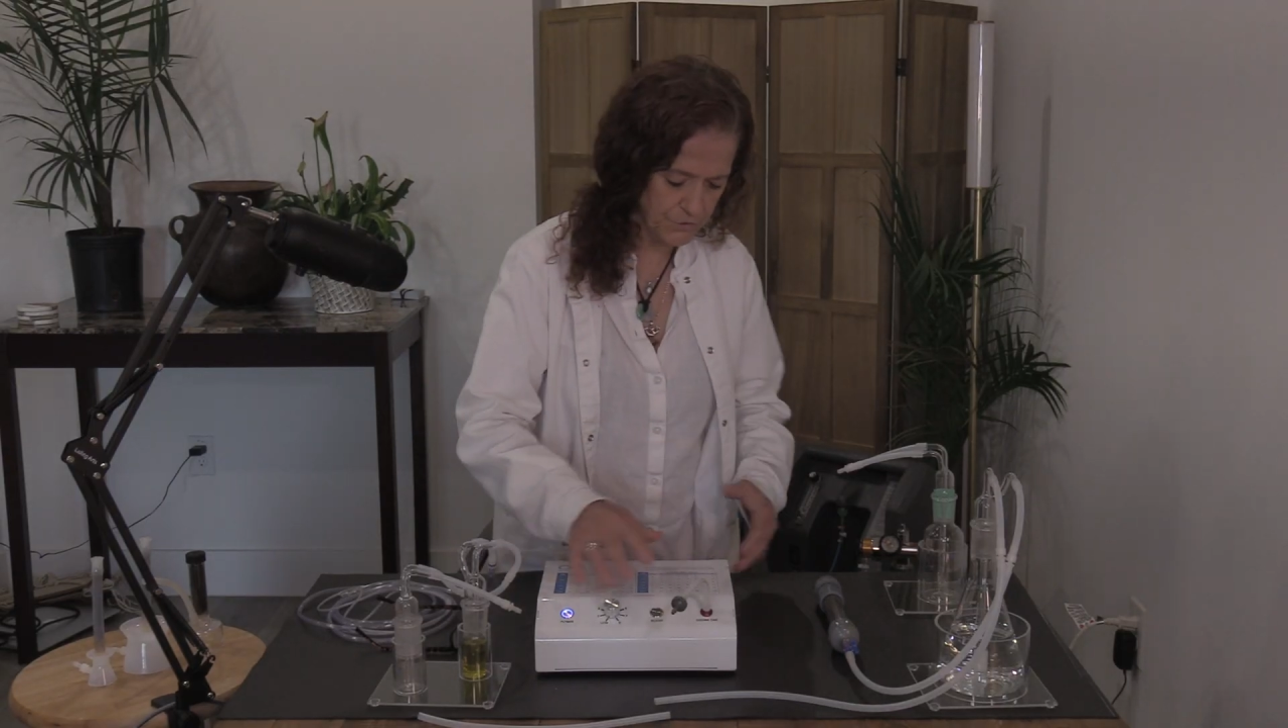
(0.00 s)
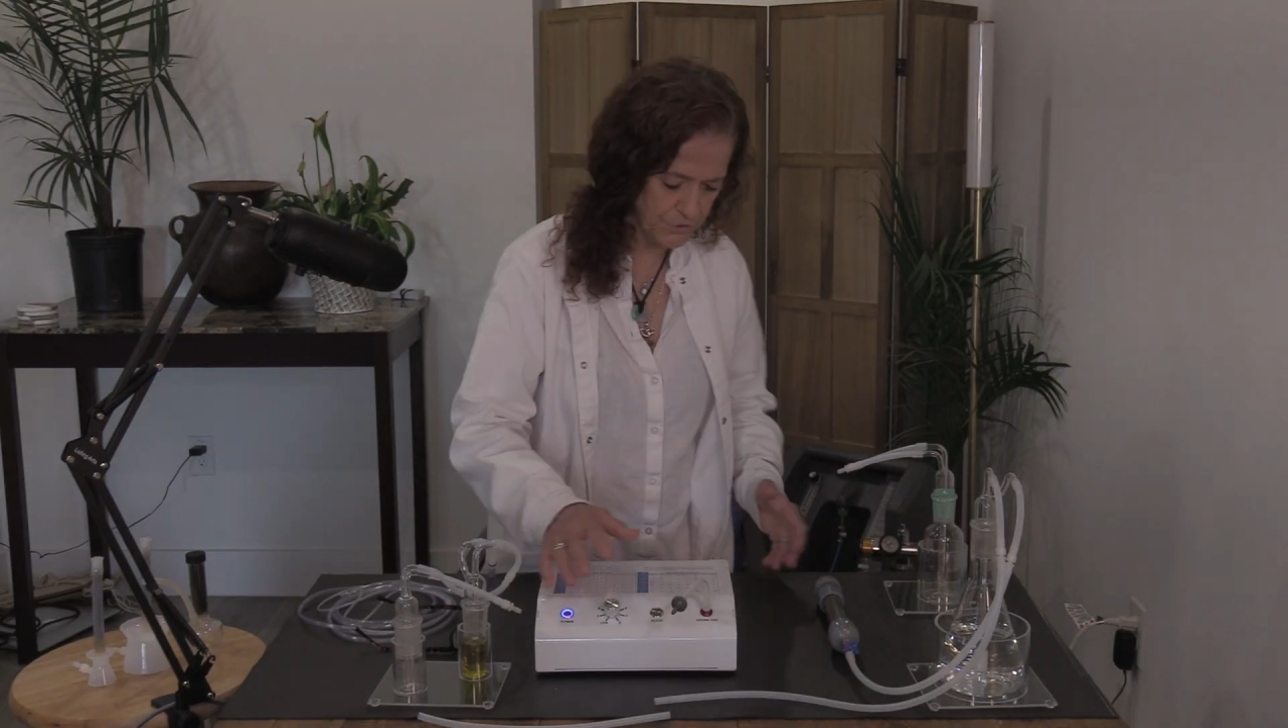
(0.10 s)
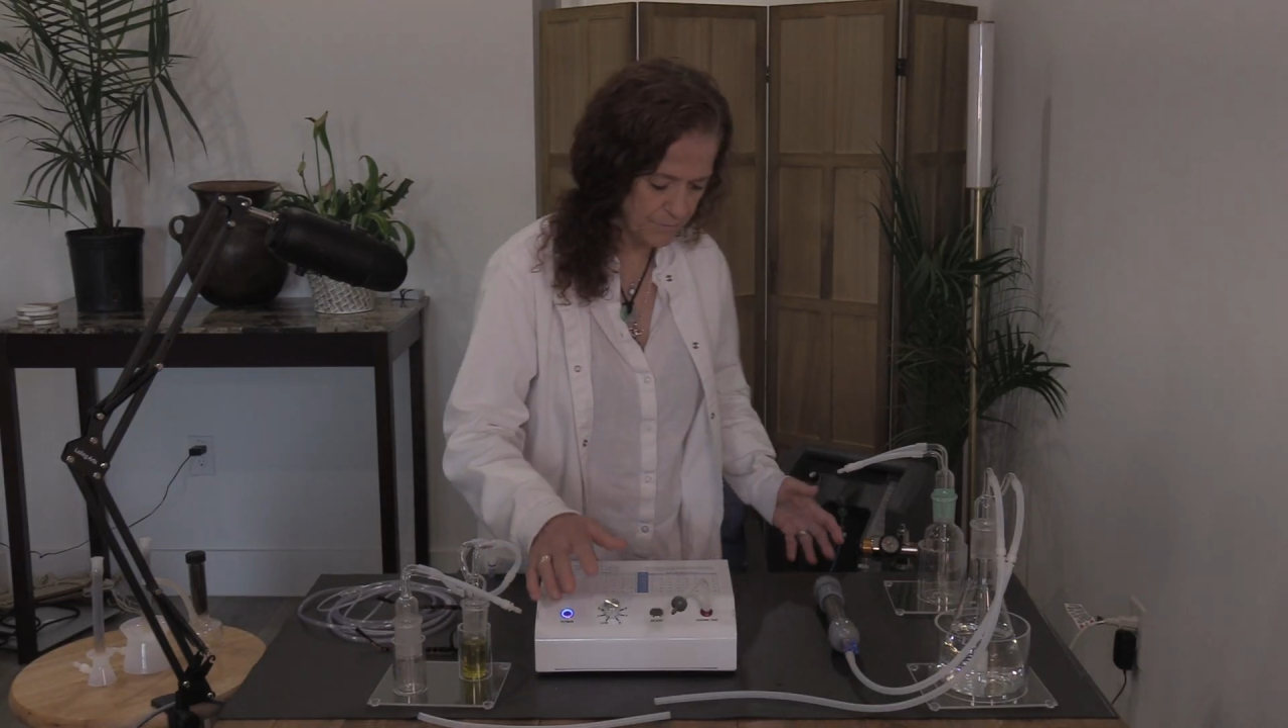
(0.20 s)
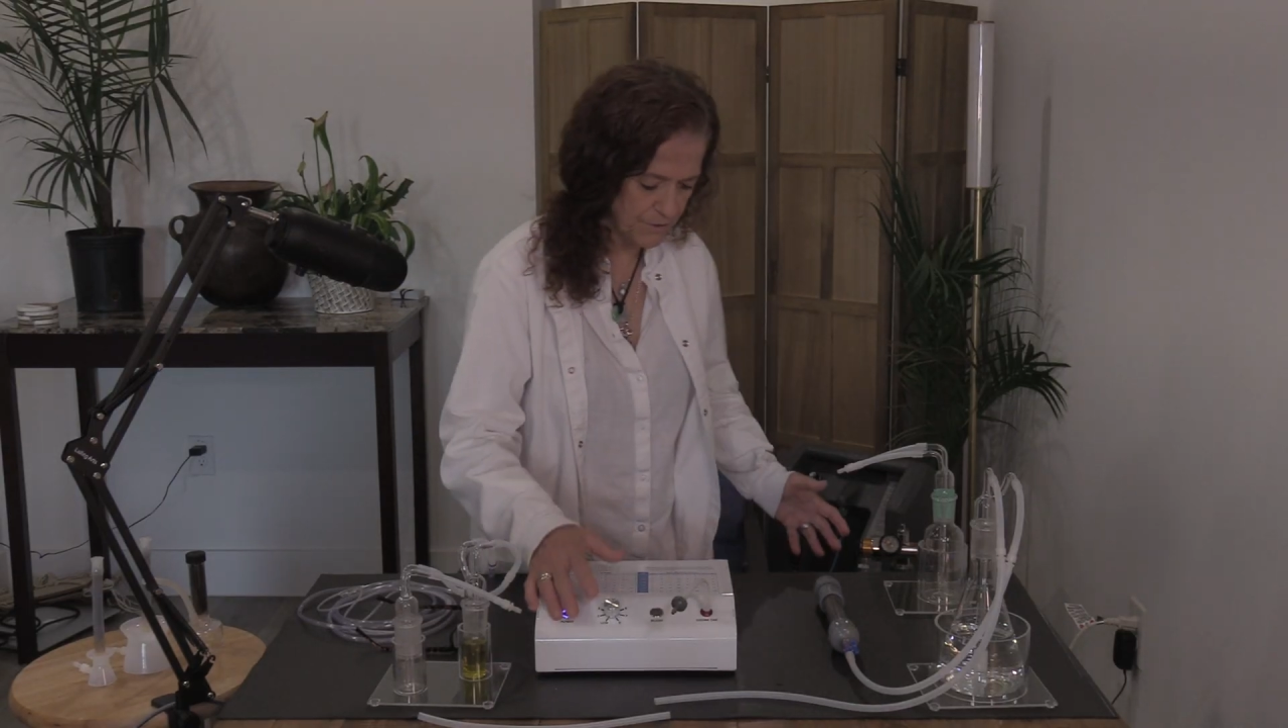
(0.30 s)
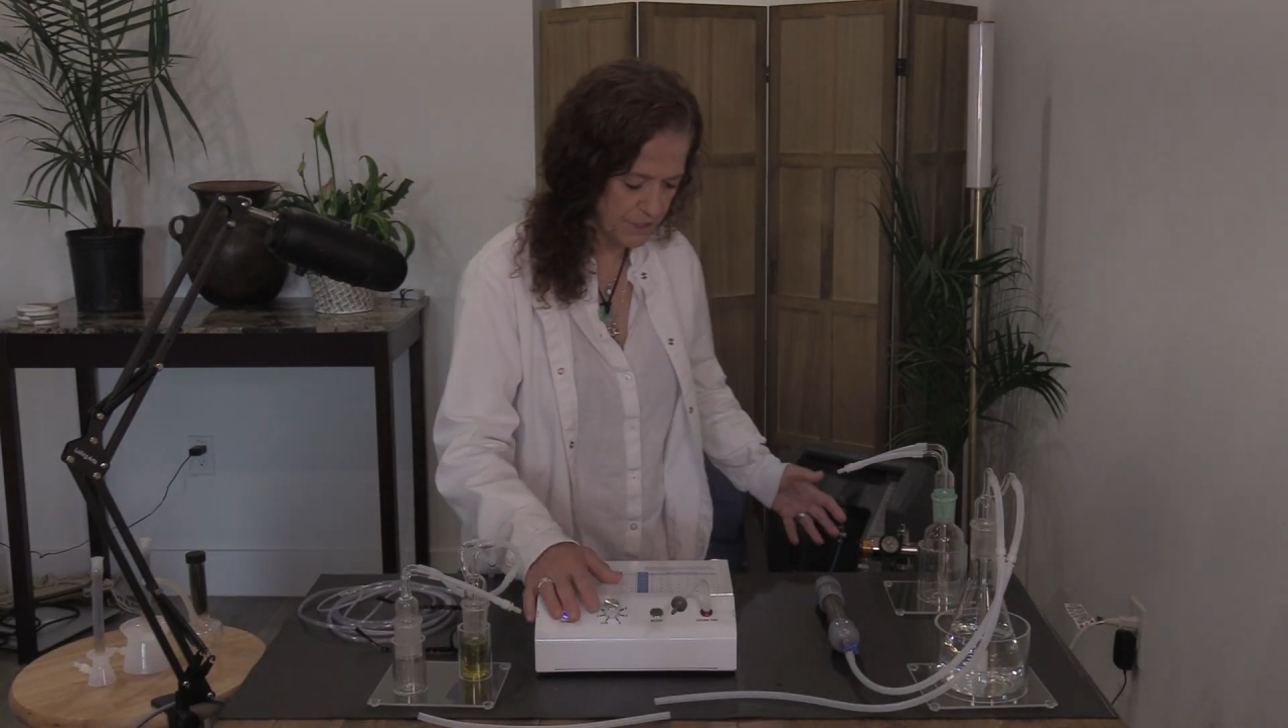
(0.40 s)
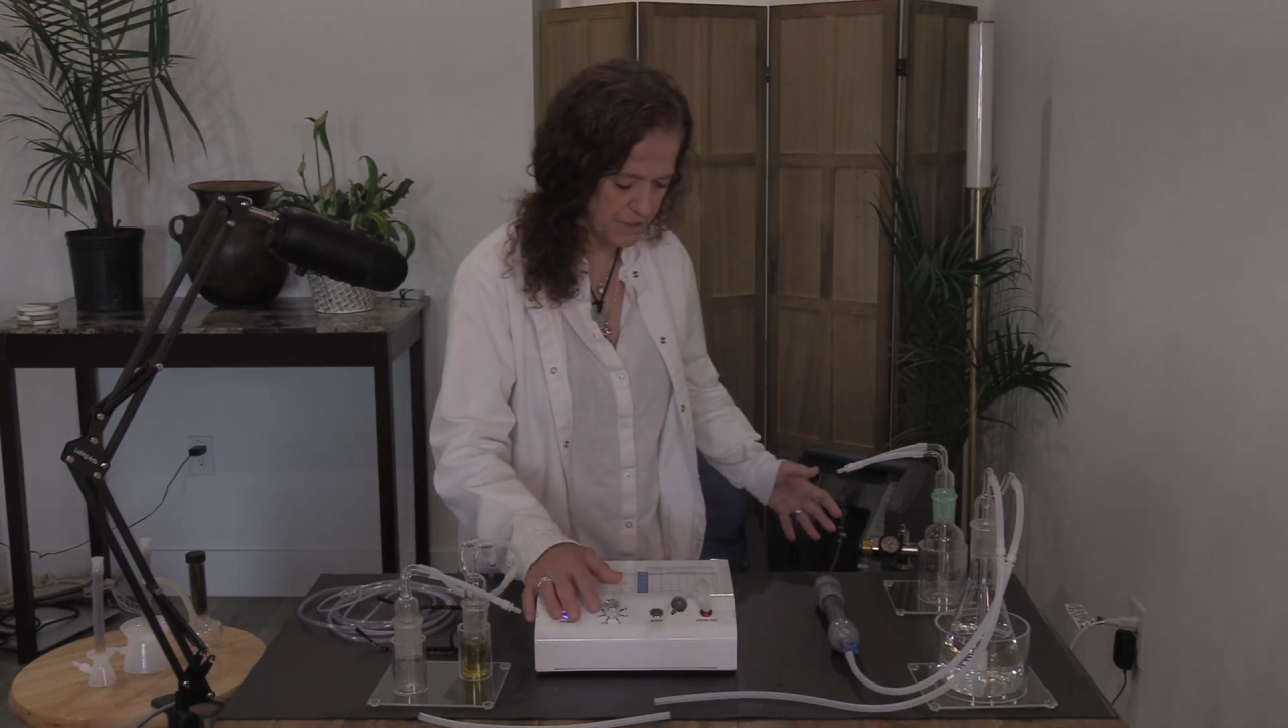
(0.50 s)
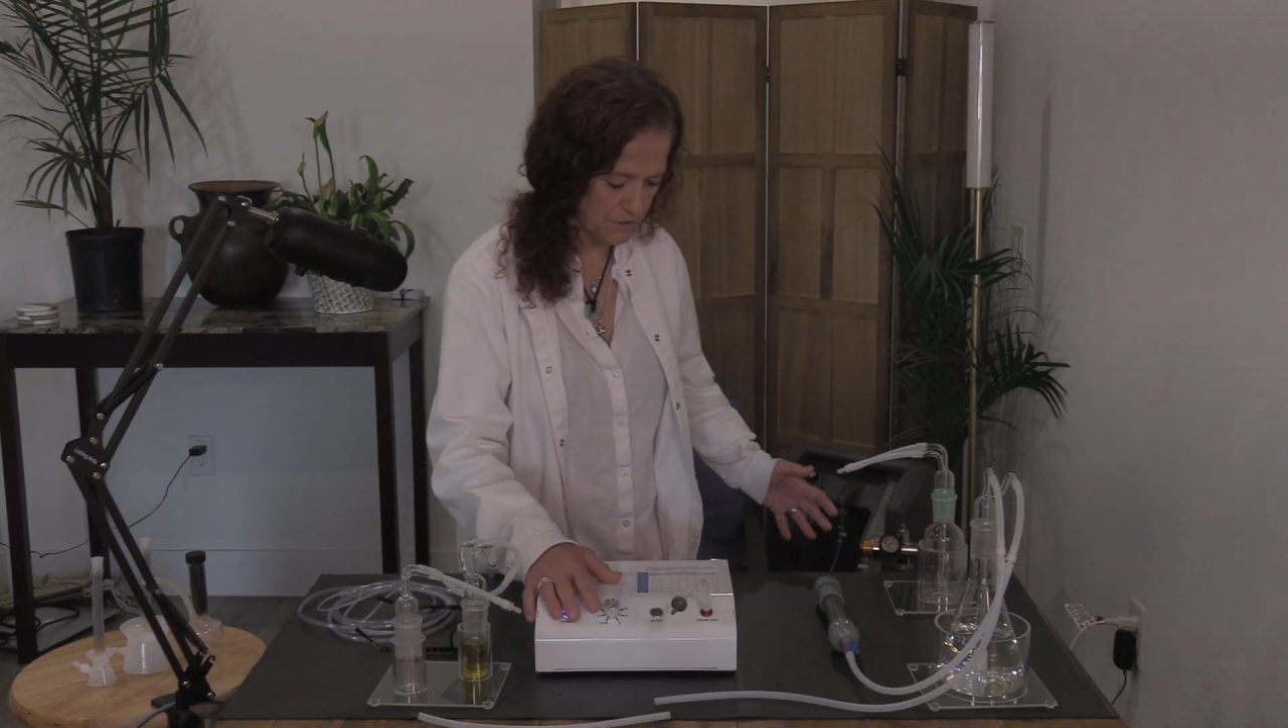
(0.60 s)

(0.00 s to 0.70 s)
ozone machine